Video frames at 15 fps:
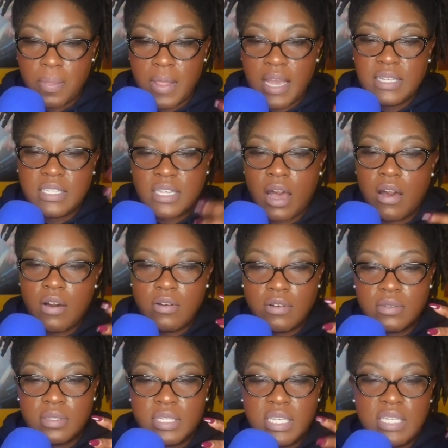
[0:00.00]
they
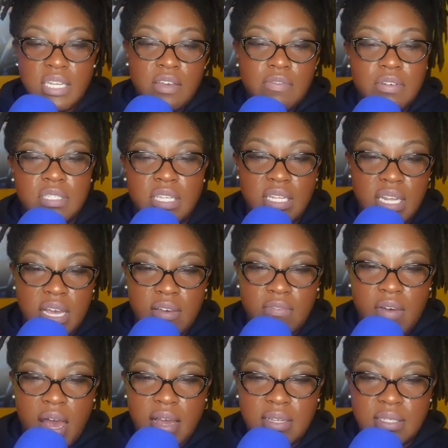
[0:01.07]
saw the difference in the
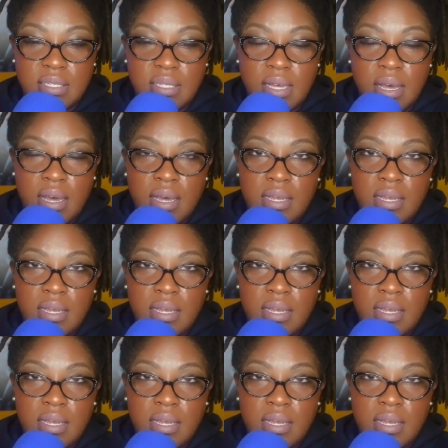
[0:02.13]
advice